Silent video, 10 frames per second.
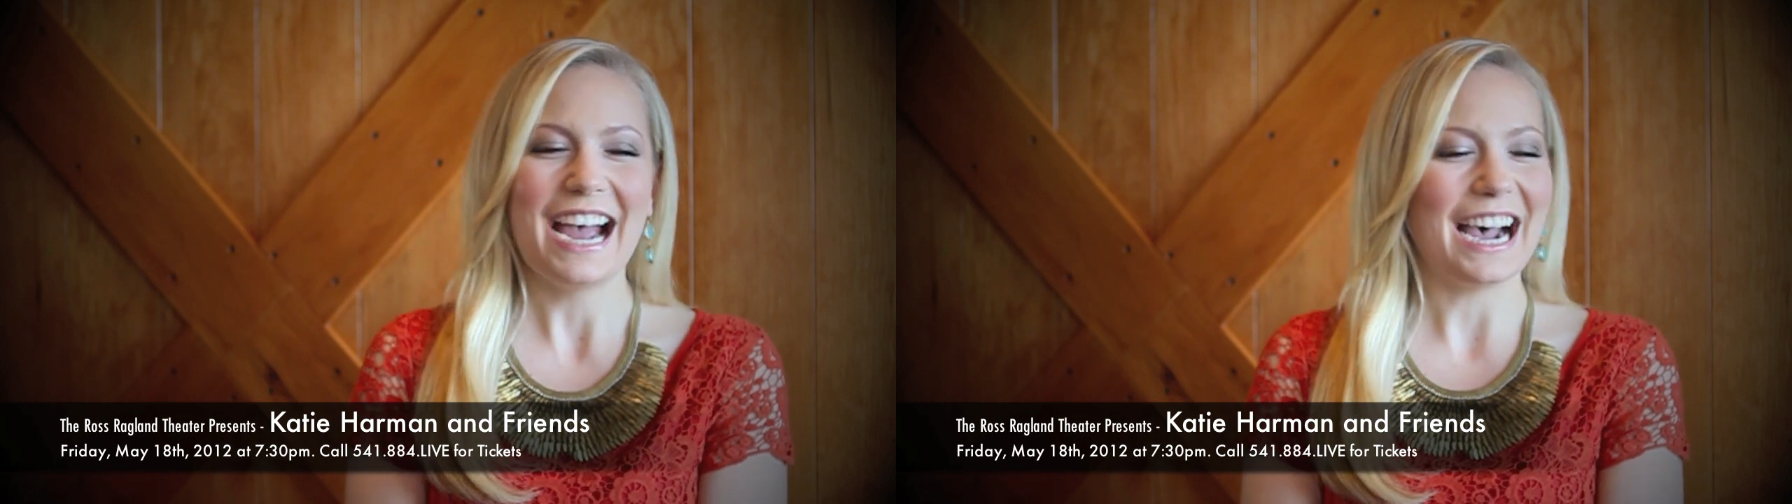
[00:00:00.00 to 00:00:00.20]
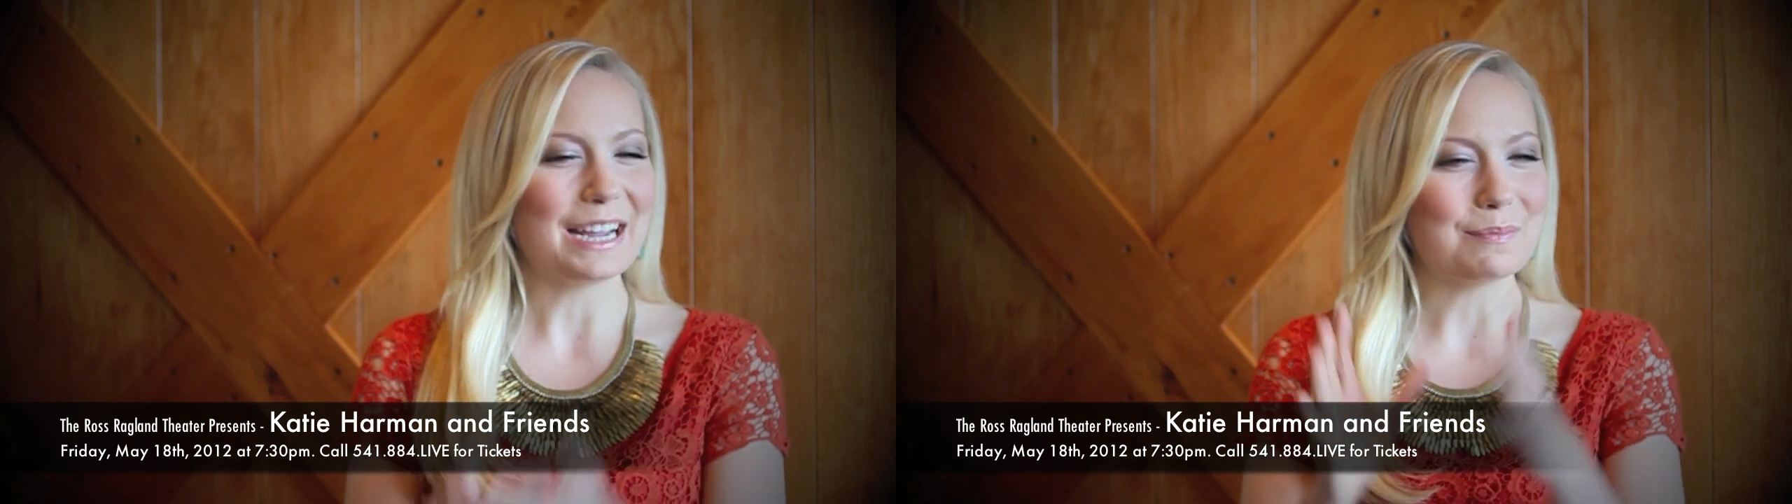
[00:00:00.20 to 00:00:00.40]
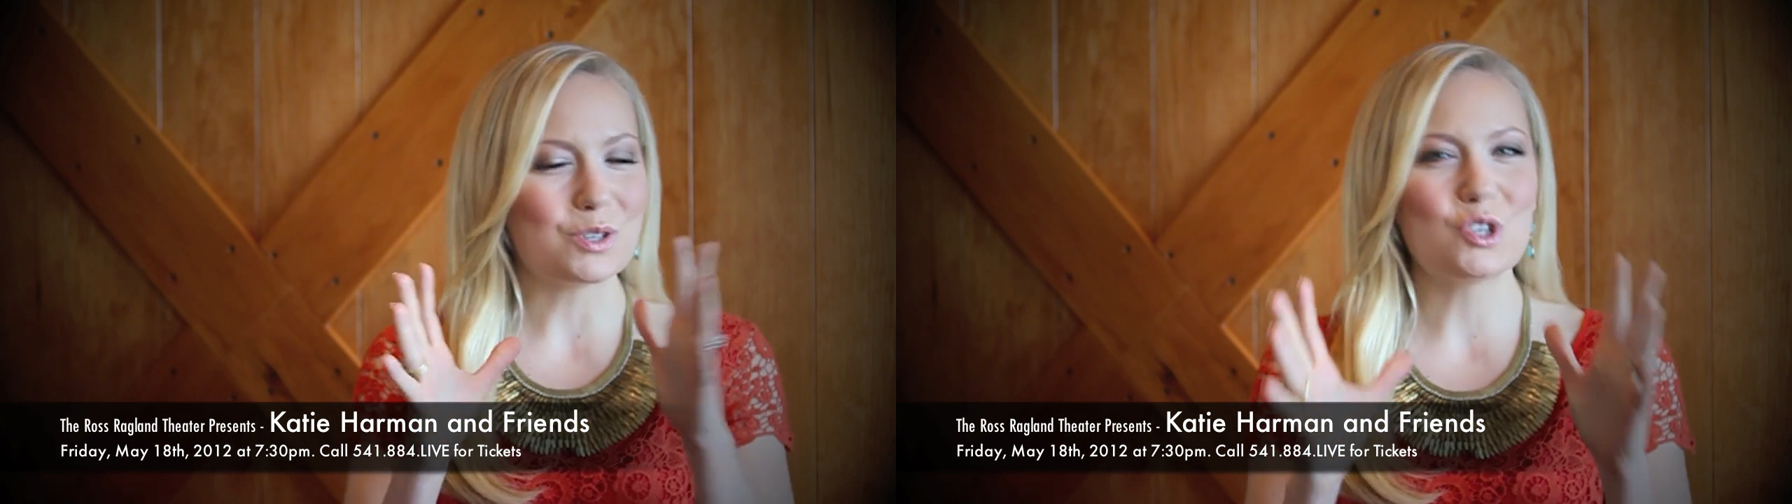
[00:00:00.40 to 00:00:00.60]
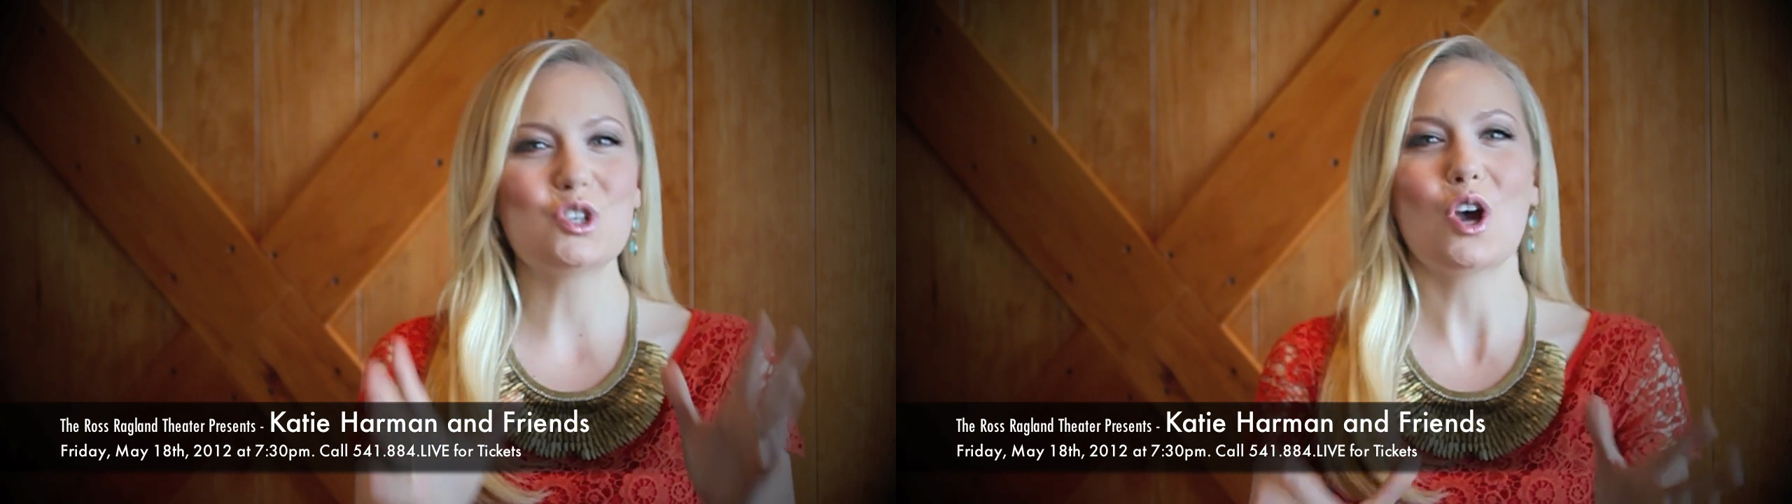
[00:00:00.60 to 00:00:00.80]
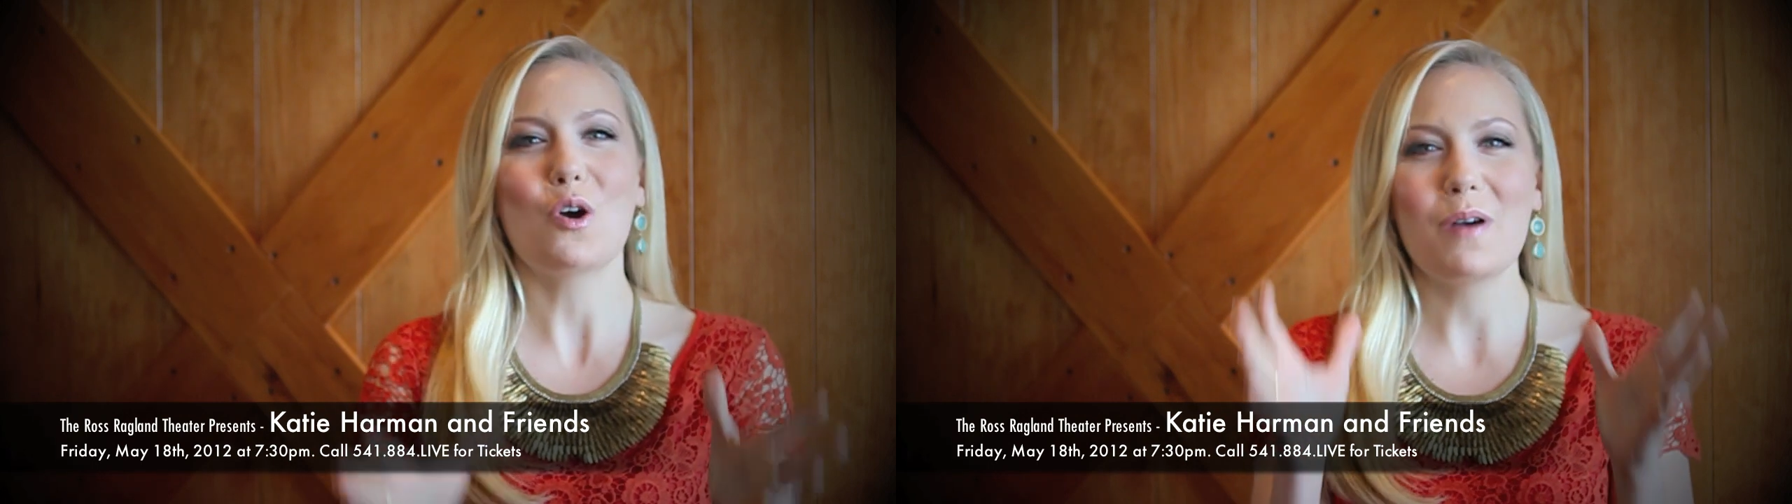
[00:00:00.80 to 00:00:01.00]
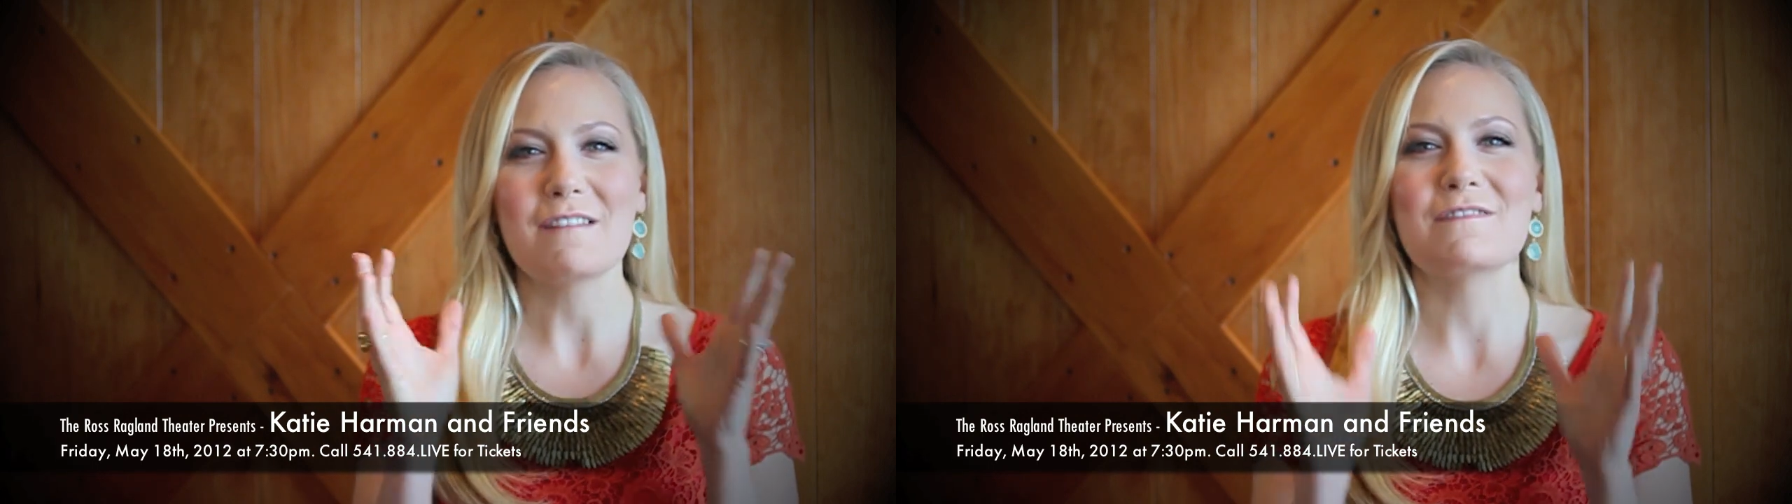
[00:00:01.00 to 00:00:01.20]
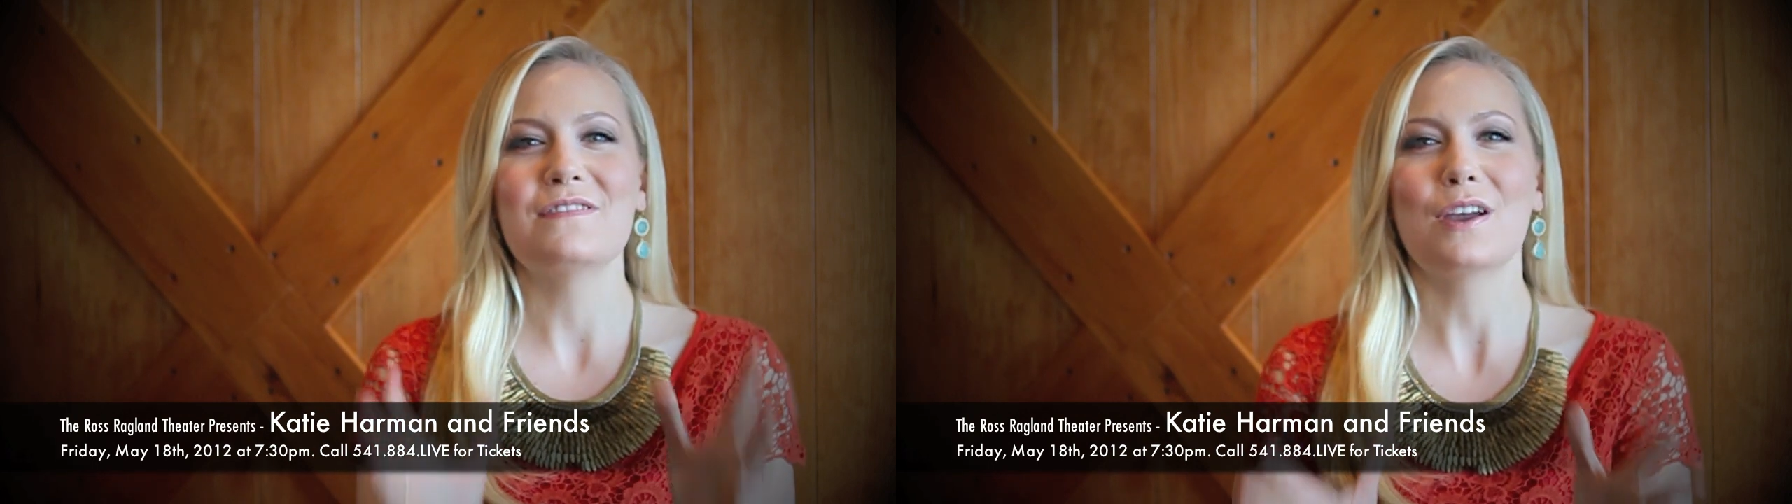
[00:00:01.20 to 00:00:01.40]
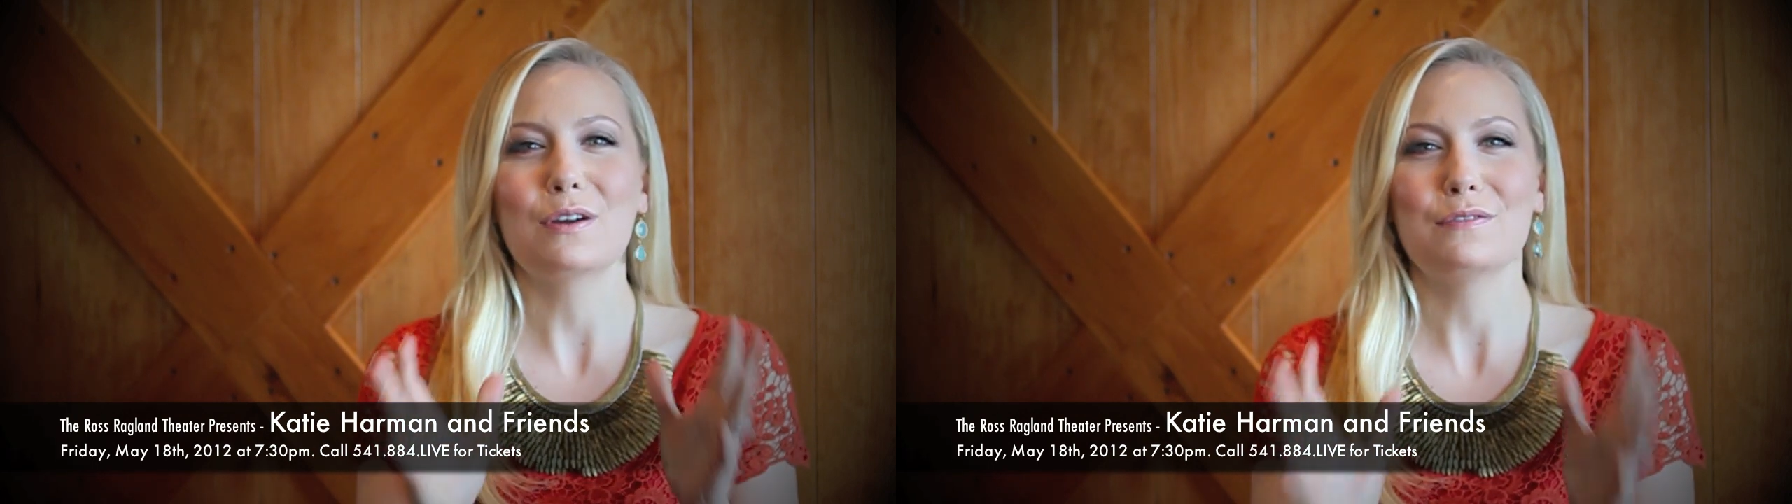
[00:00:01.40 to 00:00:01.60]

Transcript: I am so very,